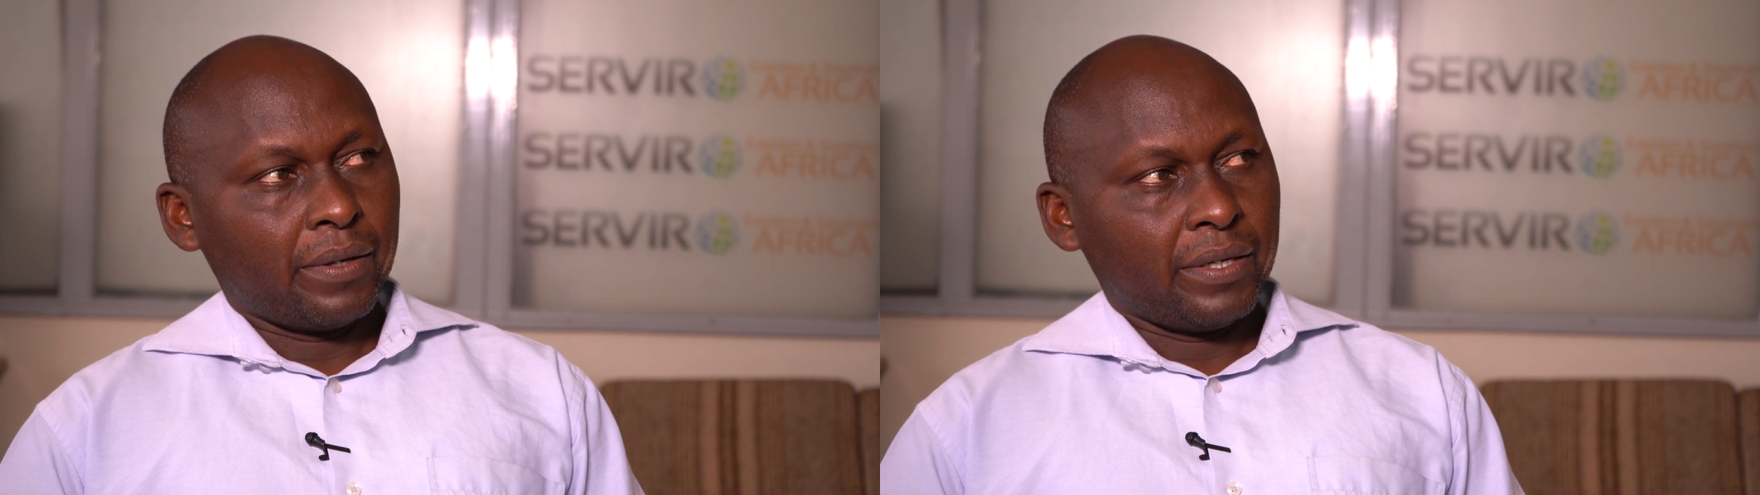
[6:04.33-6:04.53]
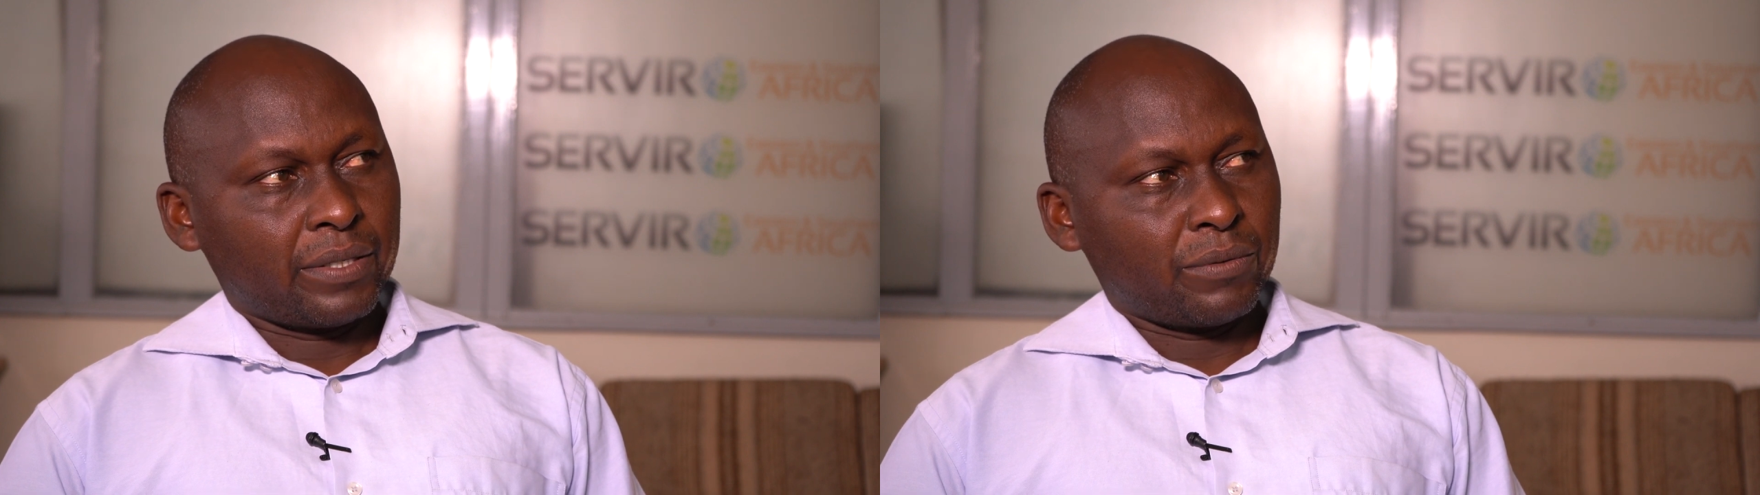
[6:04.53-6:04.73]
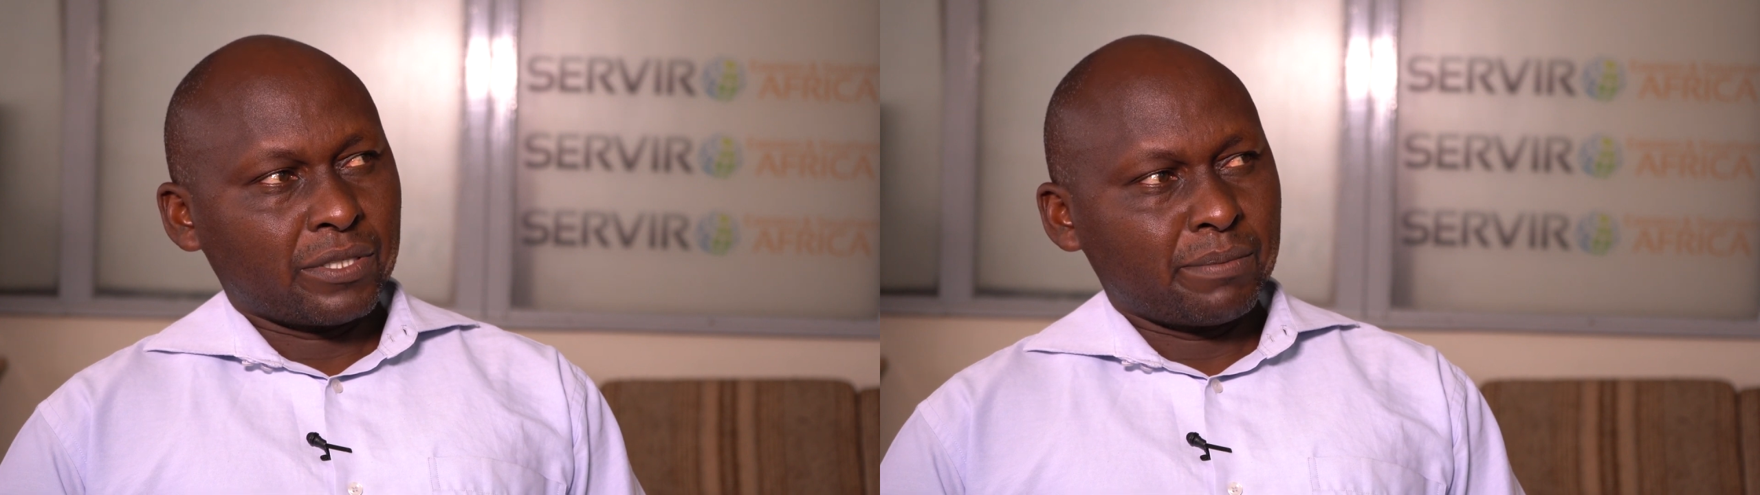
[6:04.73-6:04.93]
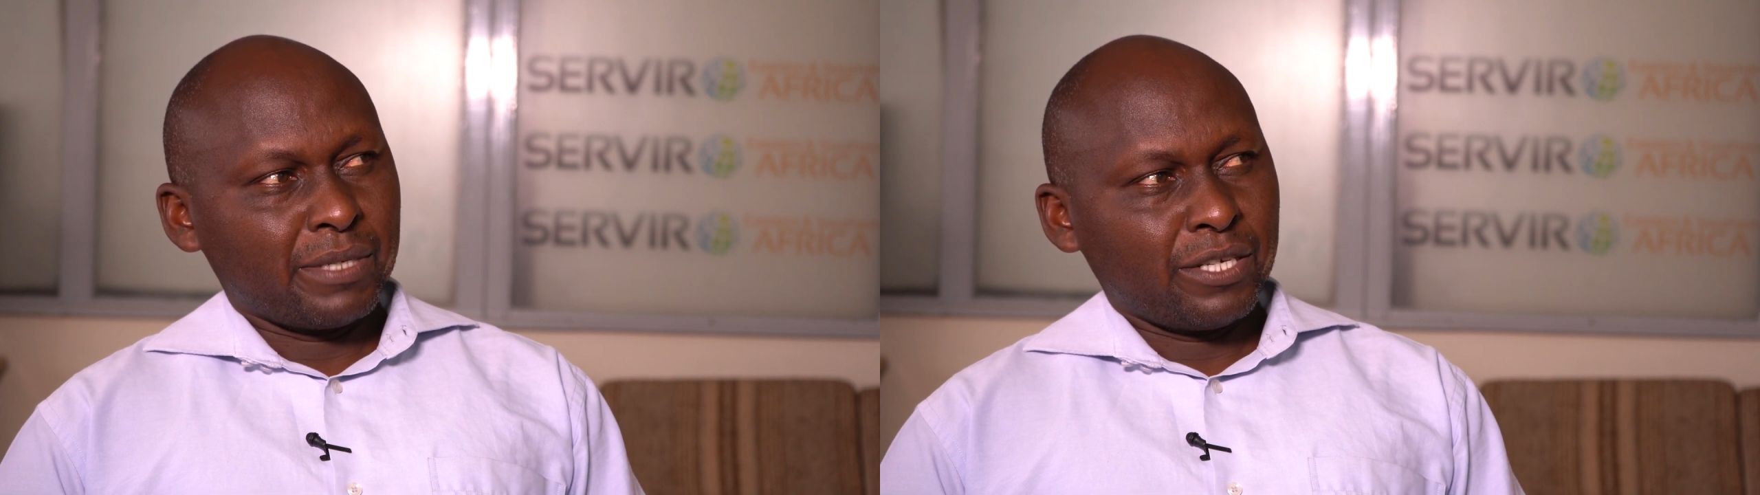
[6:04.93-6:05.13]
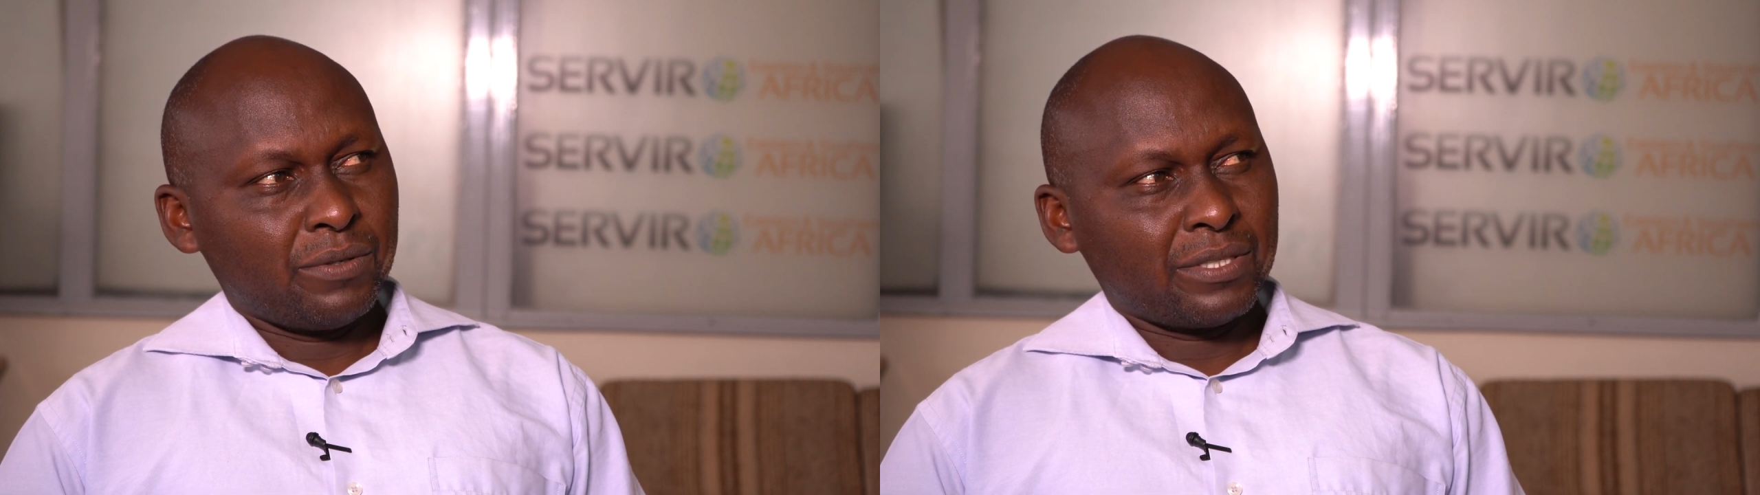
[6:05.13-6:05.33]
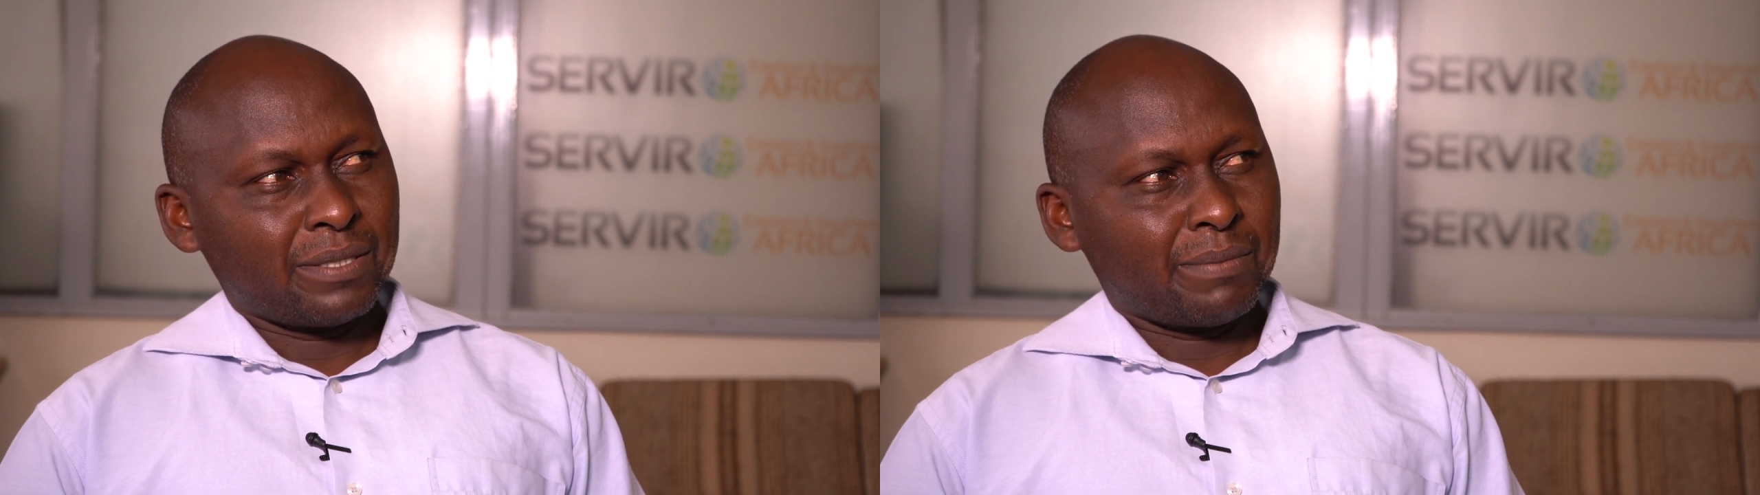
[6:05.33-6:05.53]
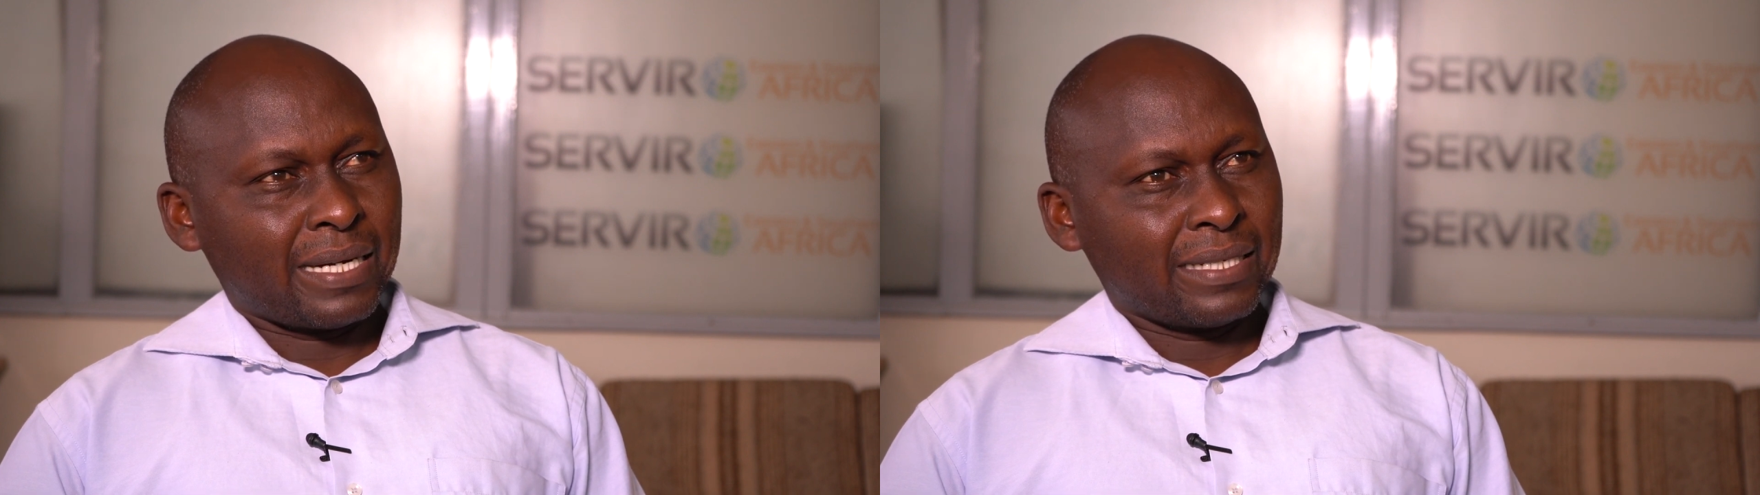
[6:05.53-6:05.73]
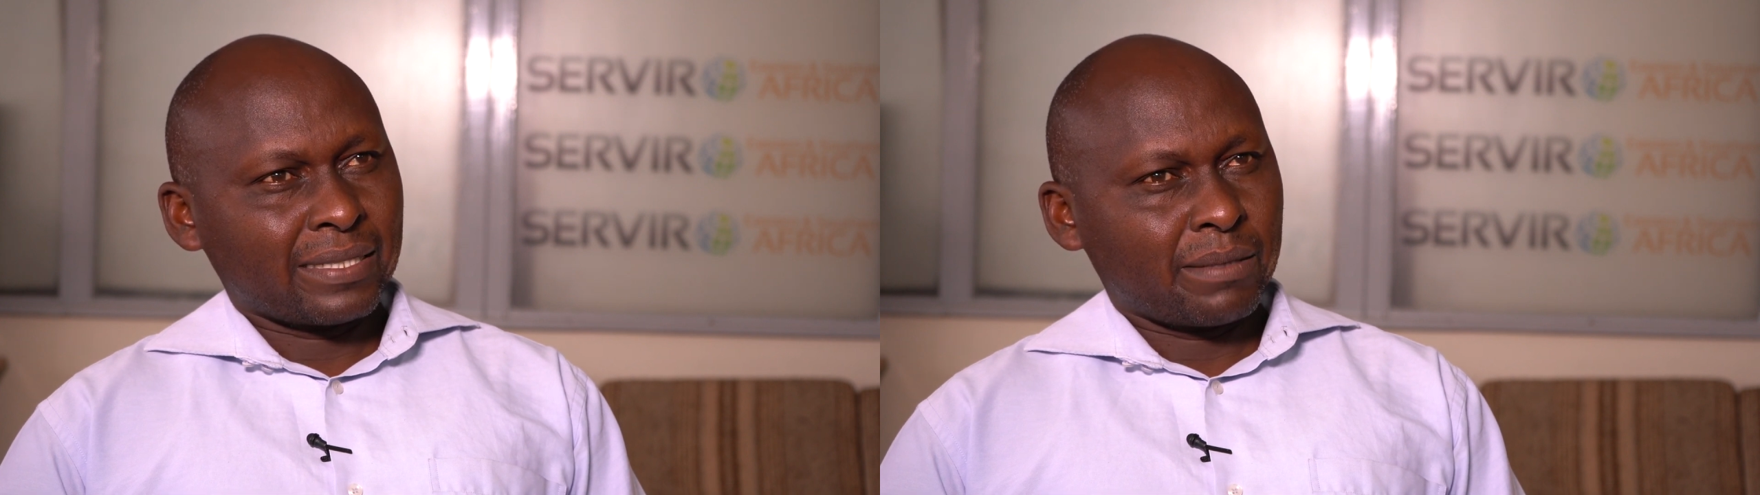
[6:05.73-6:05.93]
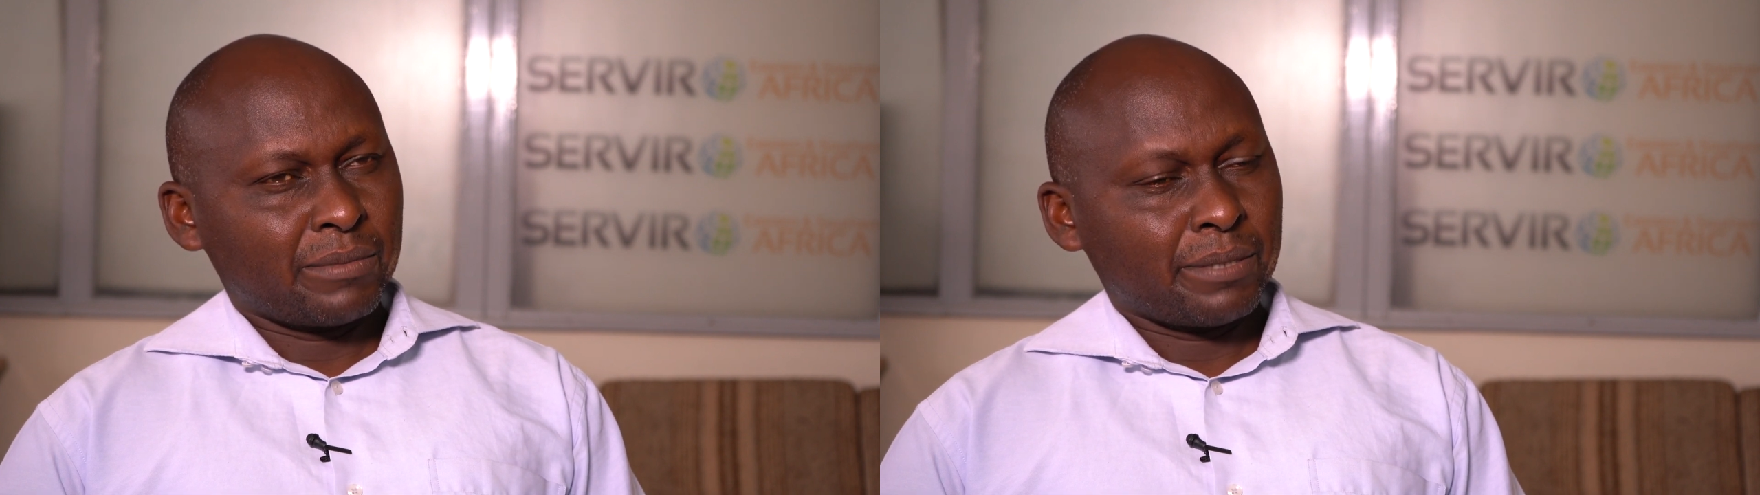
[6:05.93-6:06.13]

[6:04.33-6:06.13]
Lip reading: It was being used by some